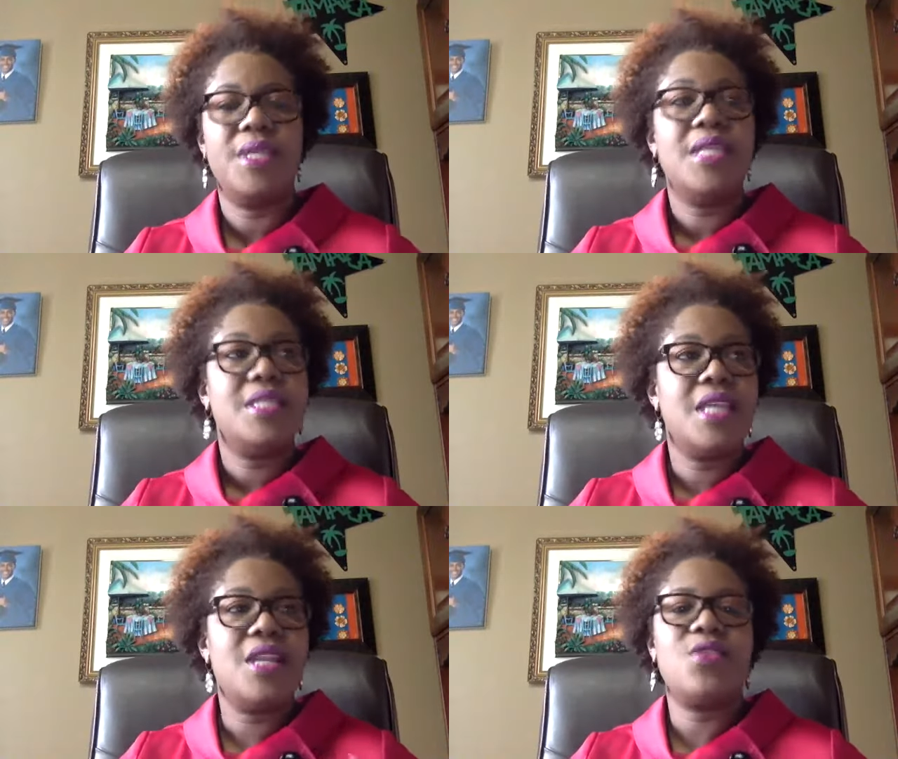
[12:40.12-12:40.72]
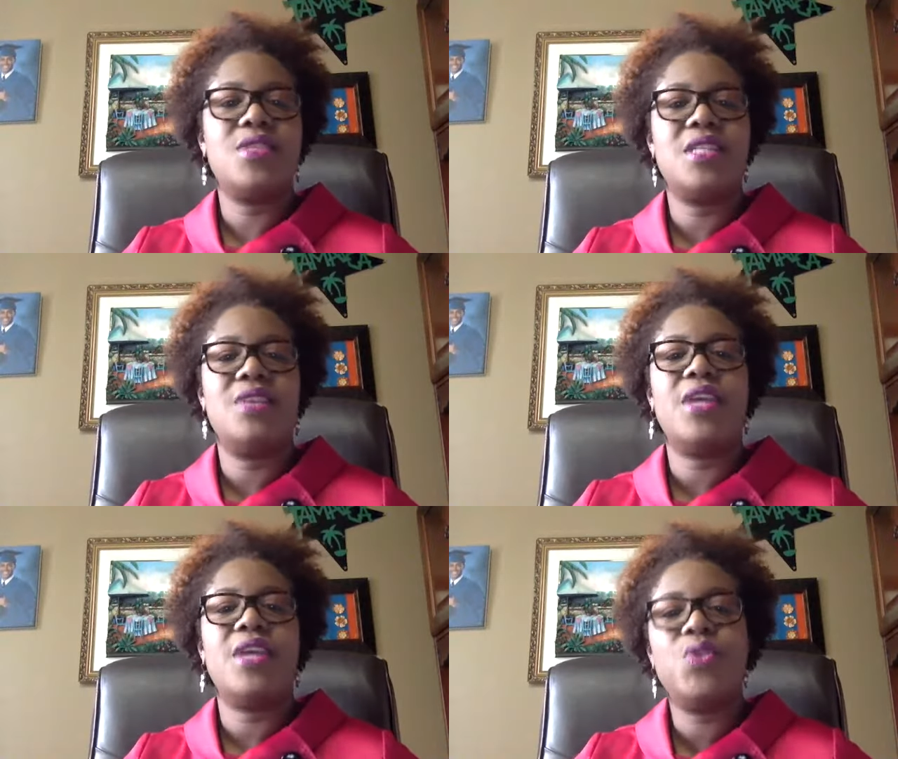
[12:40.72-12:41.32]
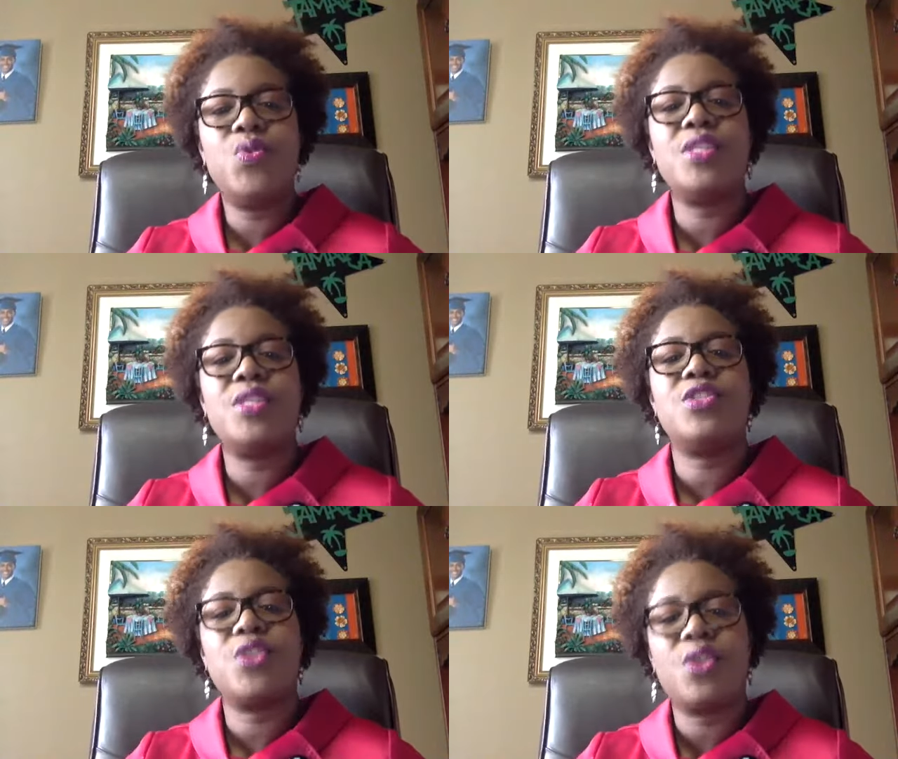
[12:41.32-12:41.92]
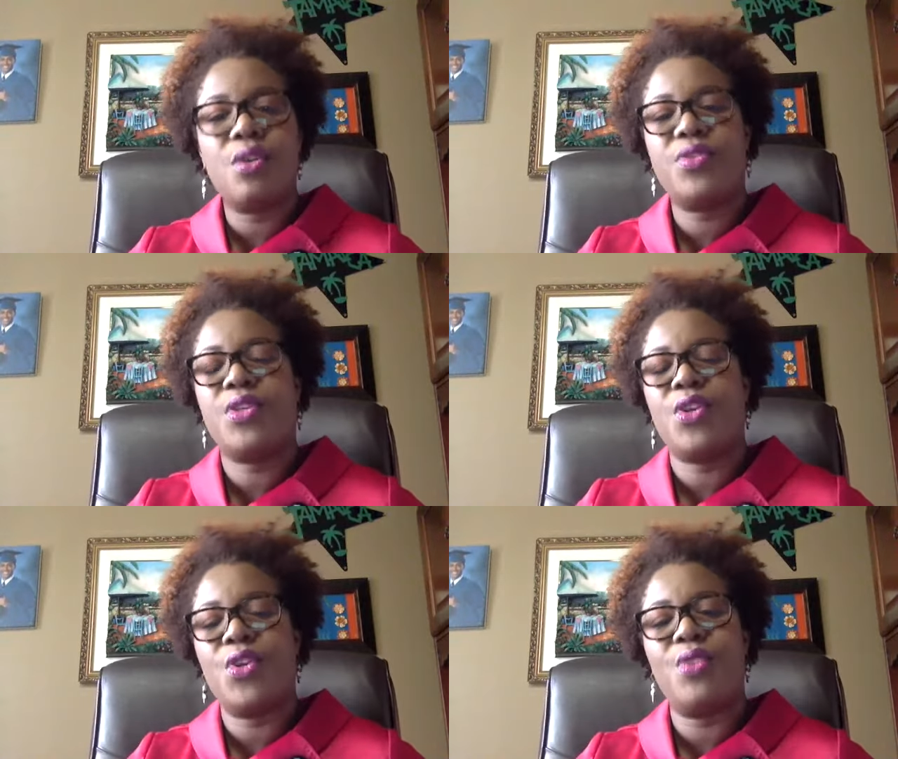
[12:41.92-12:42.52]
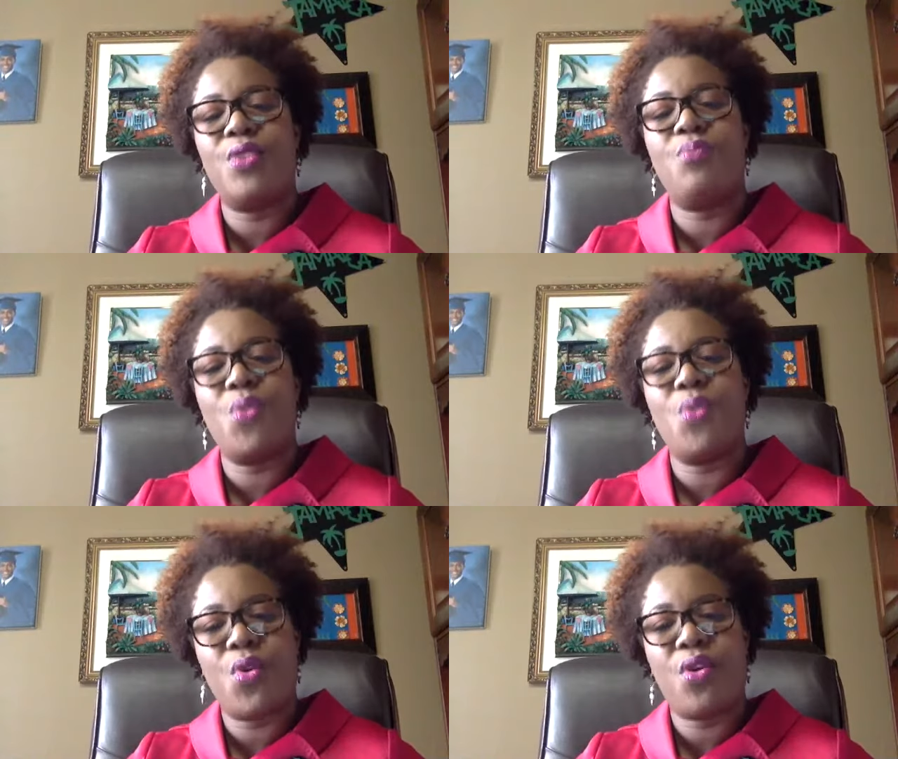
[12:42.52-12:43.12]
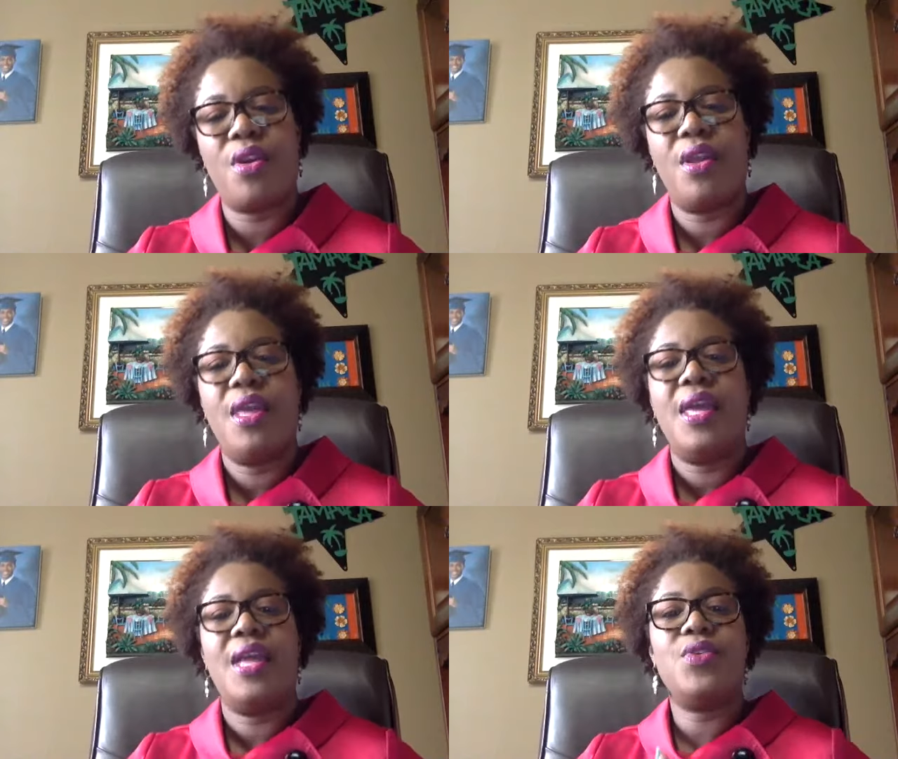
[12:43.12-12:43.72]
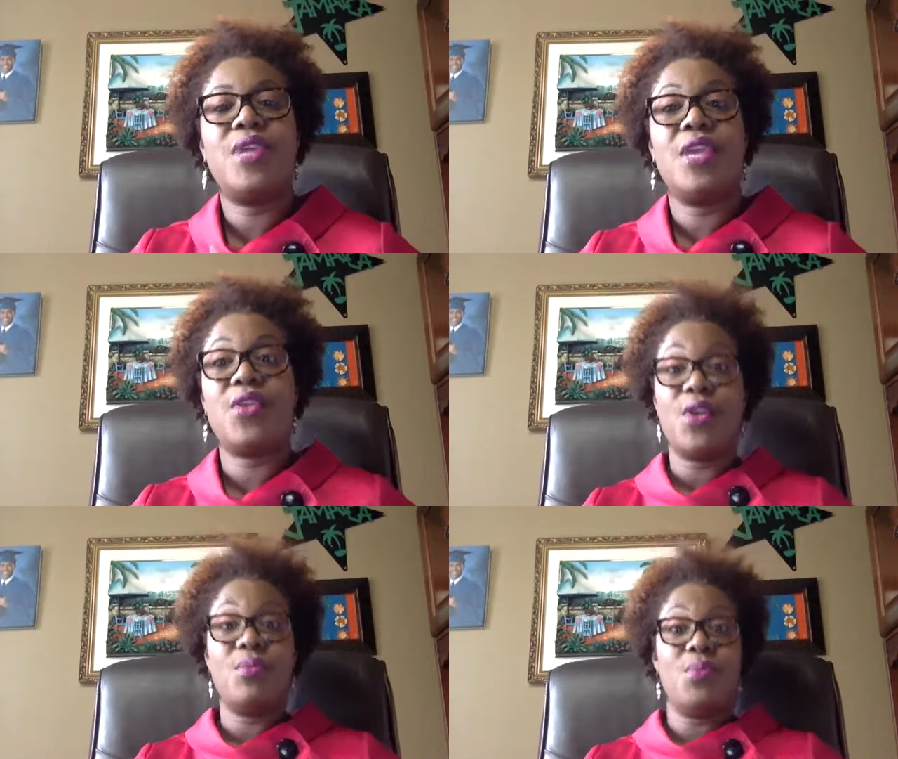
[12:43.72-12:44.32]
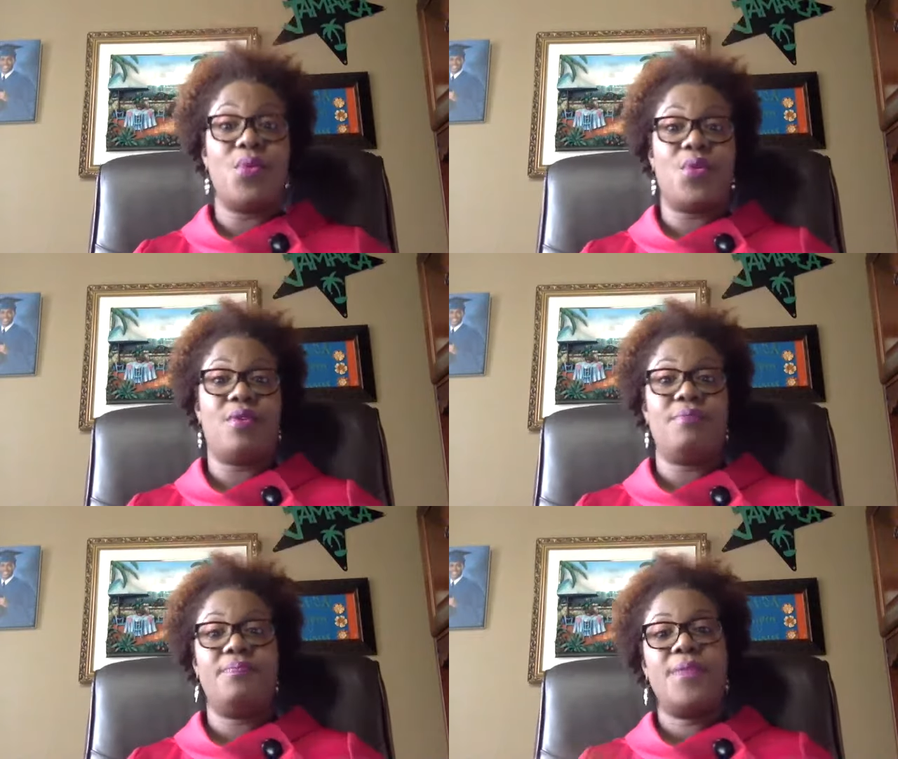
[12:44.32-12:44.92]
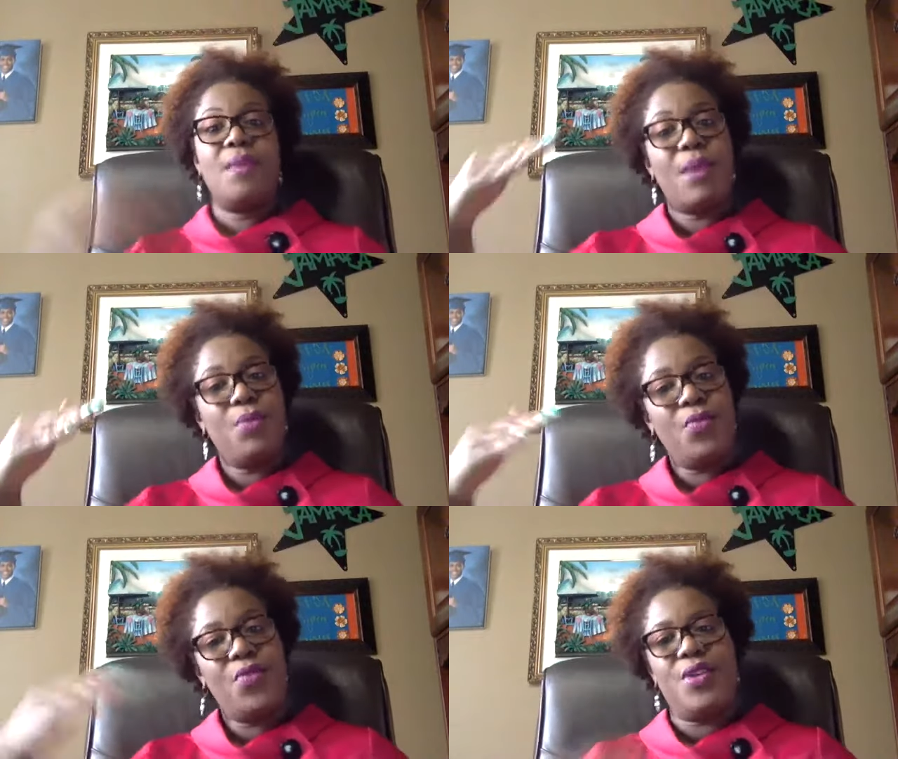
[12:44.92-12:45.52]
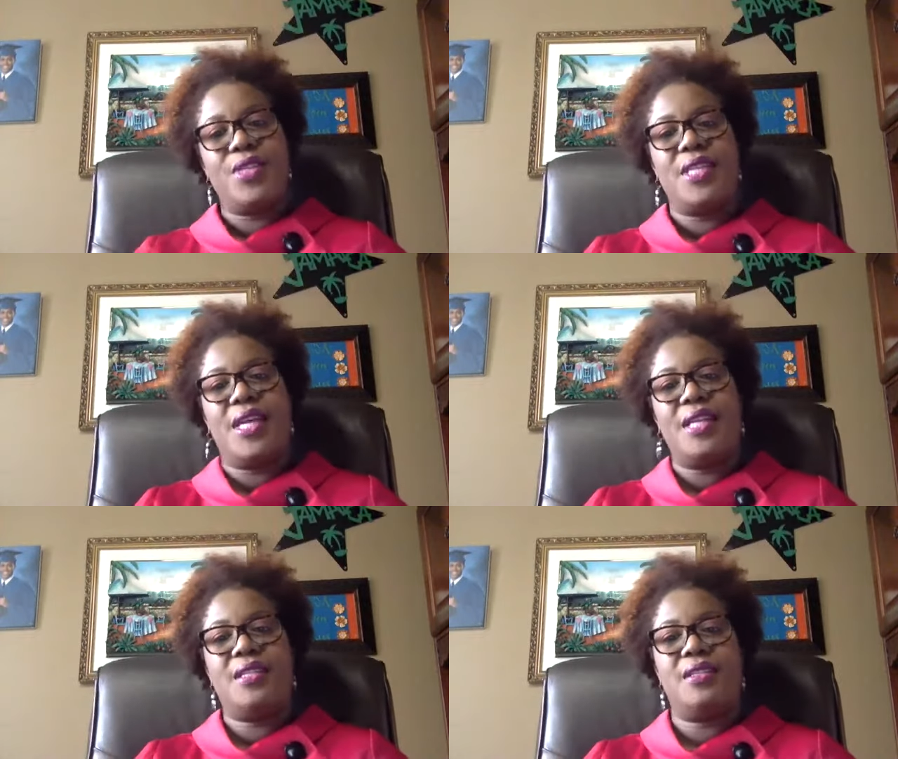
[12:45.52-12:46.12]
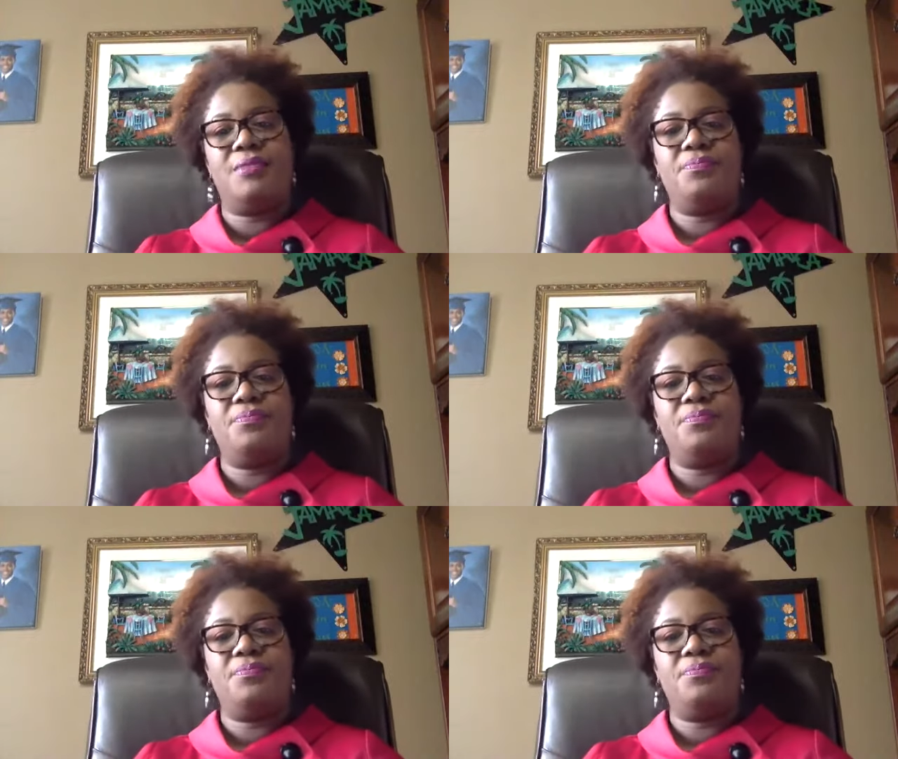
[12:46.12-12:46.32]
Tell yourself that you deserve to earn more, and you can earn more by moving your title.